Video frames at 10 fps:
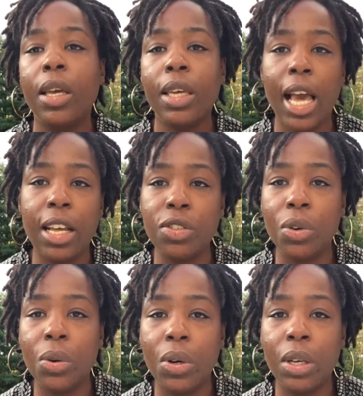
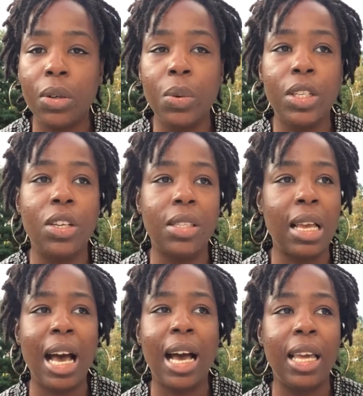castor oil, which is
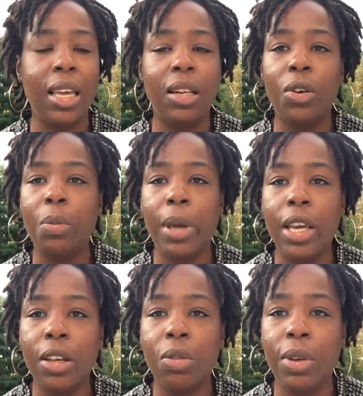high in
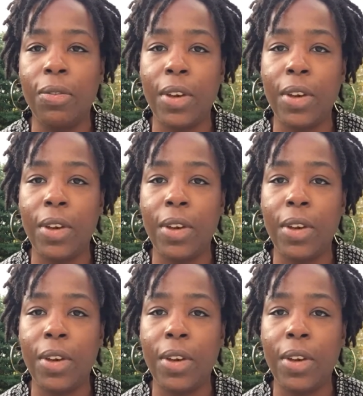omega-3